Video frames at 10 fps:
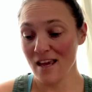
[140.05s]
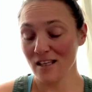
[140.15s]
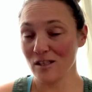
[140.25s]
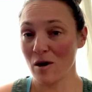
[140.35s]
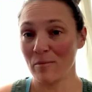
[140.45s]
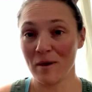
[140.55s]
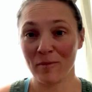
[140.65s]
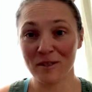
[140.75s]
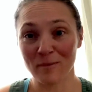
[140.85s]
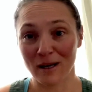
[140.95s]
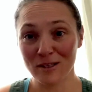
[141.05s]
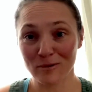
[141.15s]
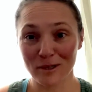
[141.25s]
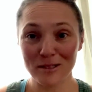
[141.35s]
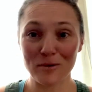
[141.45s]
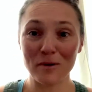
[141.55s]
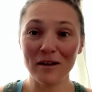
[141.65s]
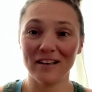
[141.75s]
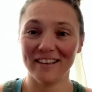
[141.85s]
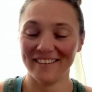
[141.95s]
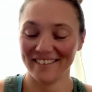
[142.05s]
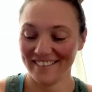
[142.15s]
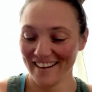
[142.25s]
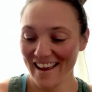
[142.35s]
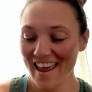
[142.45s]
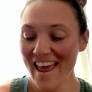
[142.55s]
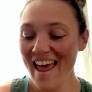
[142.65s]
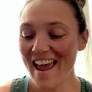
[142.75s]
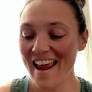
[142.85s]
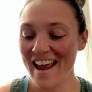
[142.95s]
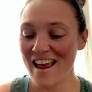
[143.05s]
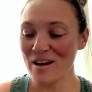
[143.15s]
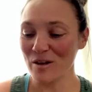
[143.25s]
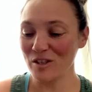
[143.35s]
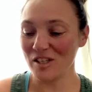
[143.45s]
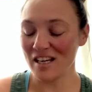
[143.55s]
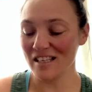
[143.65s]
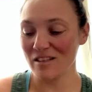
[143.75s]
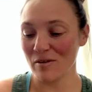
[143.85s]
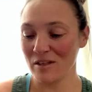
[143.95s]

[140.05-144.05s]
So Mimi's a Montessori school. And she is going